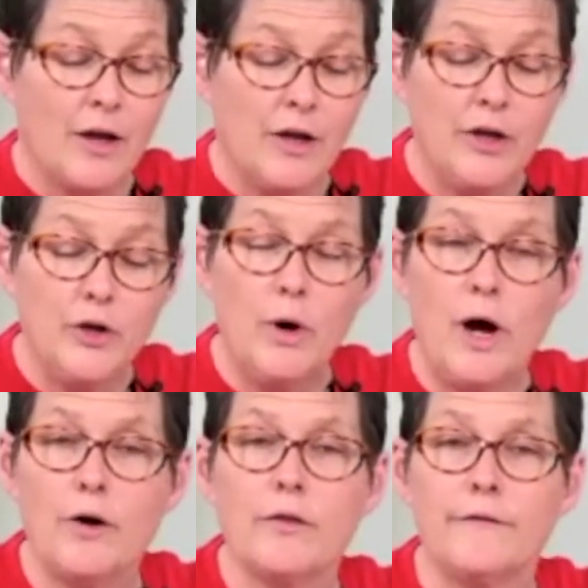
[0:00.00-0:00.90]
You
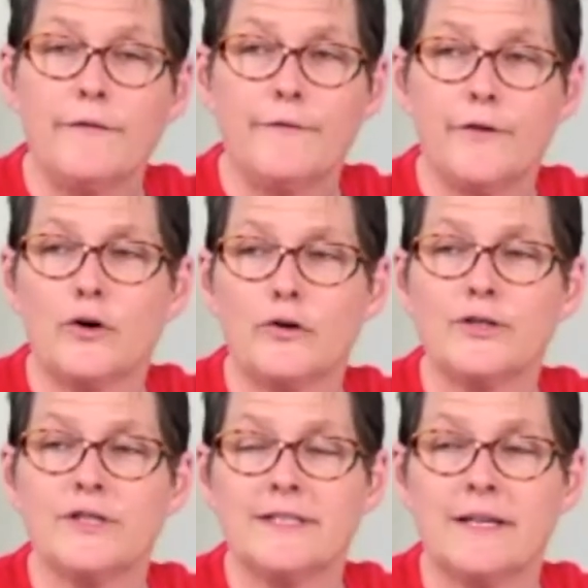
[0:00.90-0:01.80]
are the
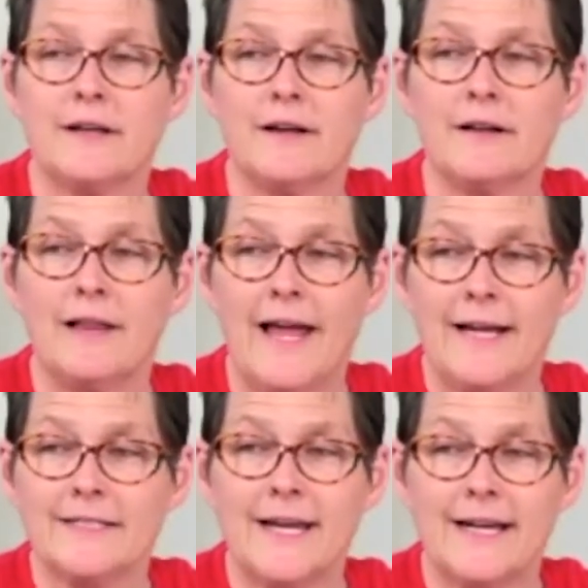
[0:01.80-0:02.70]
first
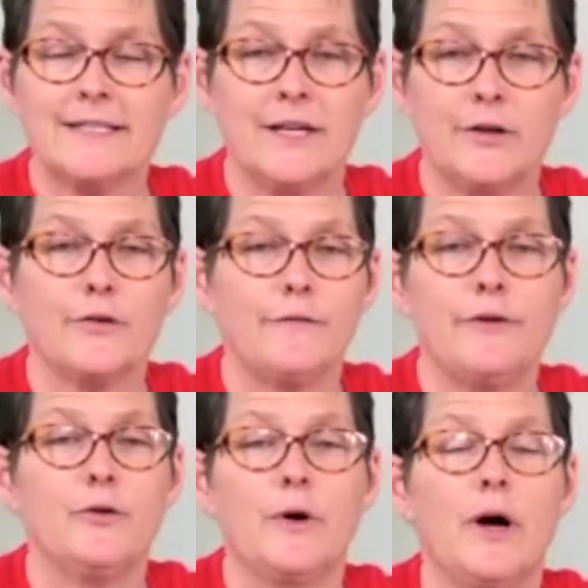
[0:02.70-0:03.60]
Class Acts
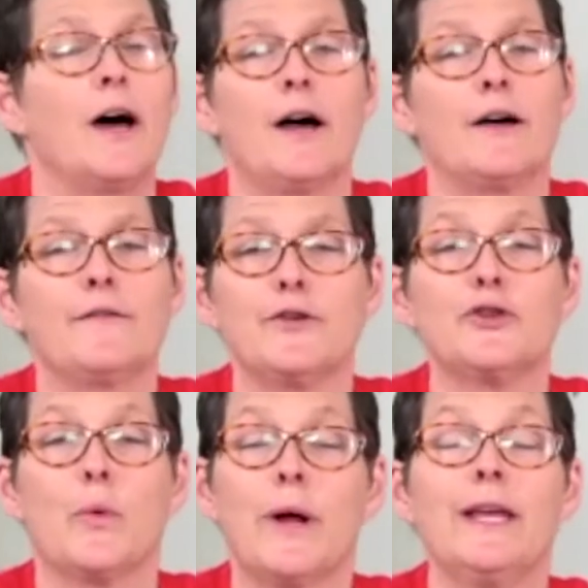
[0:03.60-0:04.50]
interview of
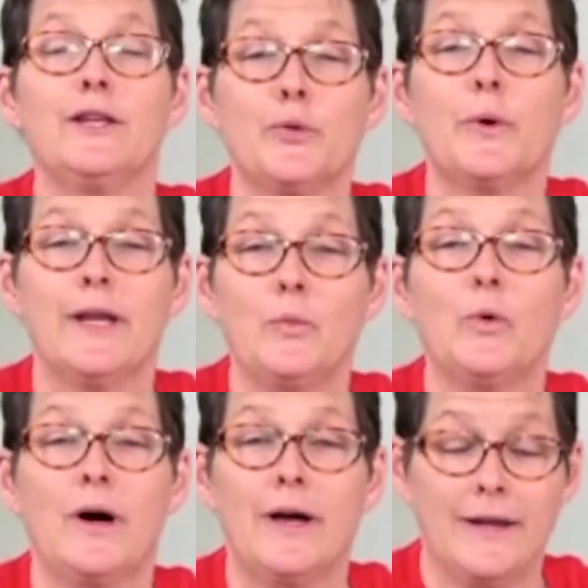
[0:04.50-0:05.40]
twenty
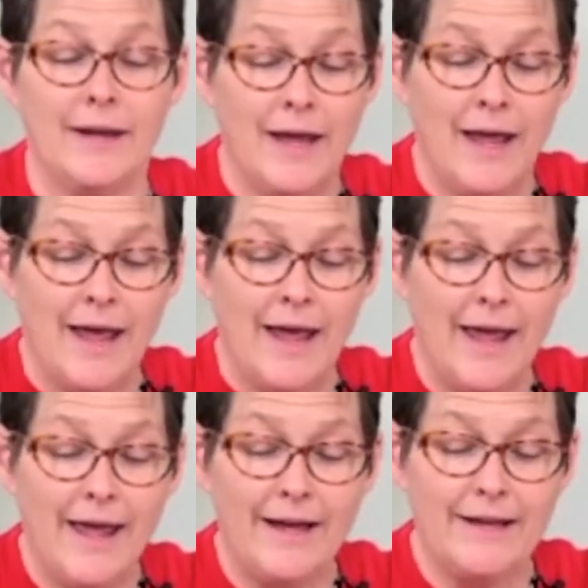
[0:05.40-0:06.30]
twenty-one,
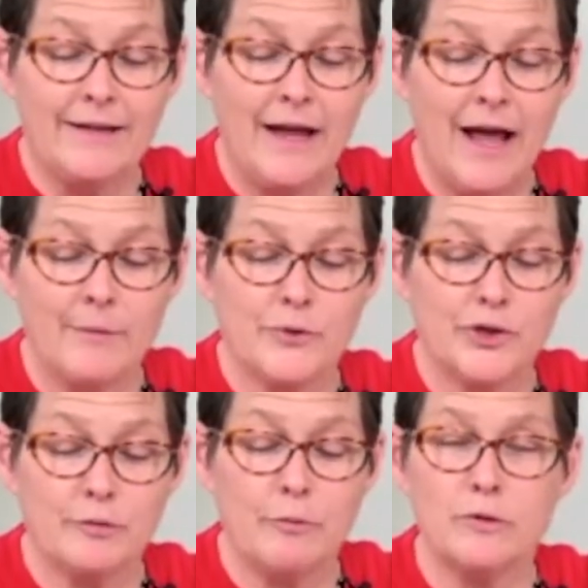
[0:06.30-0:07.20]
and I'm
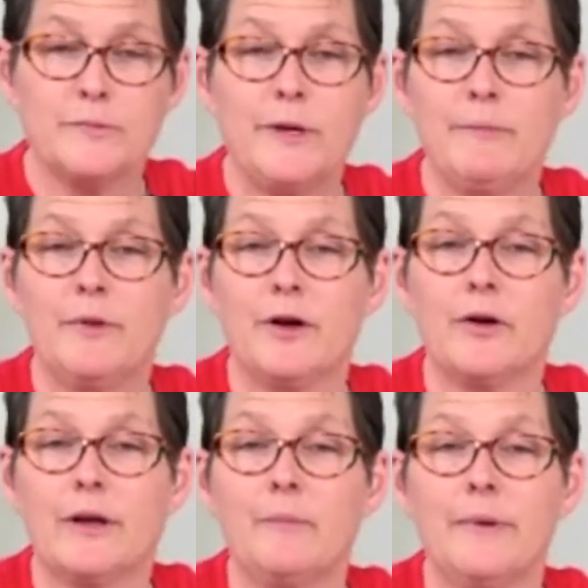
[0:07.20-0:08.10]
sure most people are
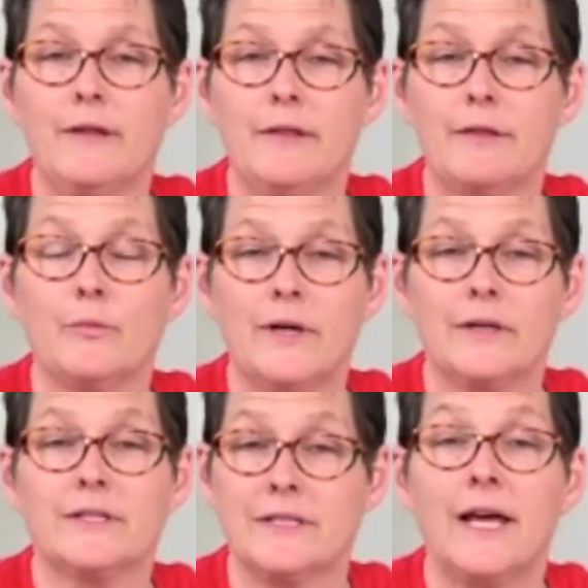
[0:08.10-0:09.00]
going to be
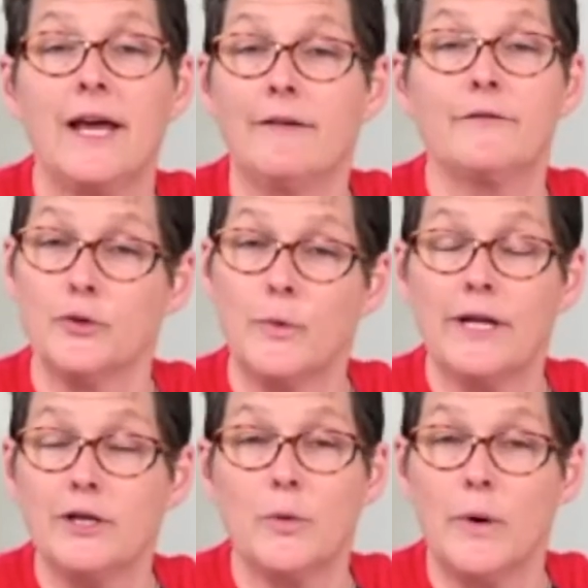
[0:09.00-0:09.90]
thrilled to have
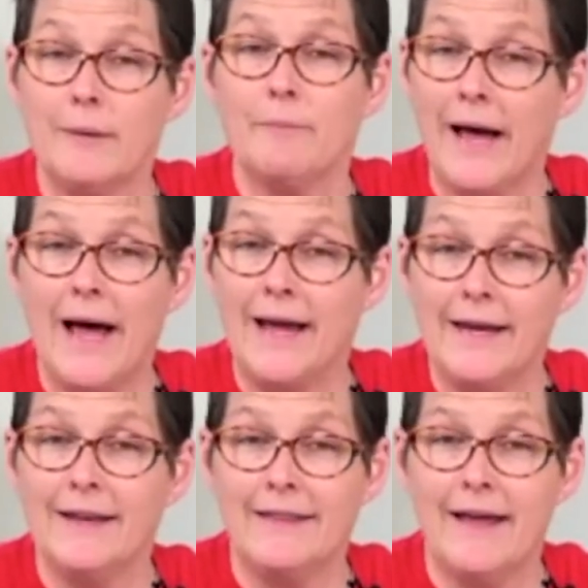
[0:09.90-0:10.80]
twenty twenty
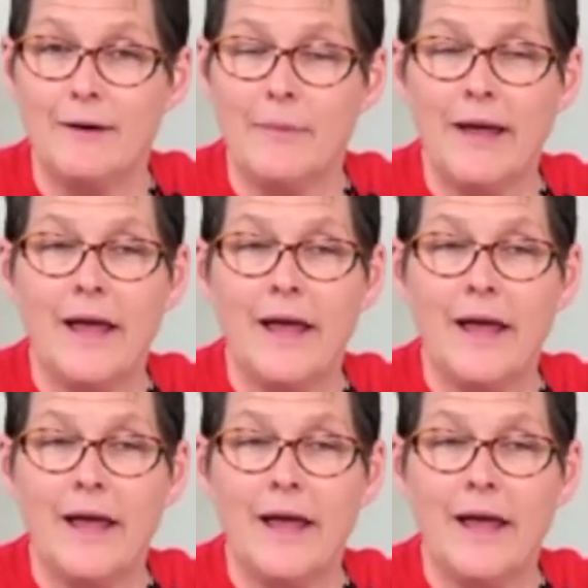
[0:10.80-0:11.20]
behind them.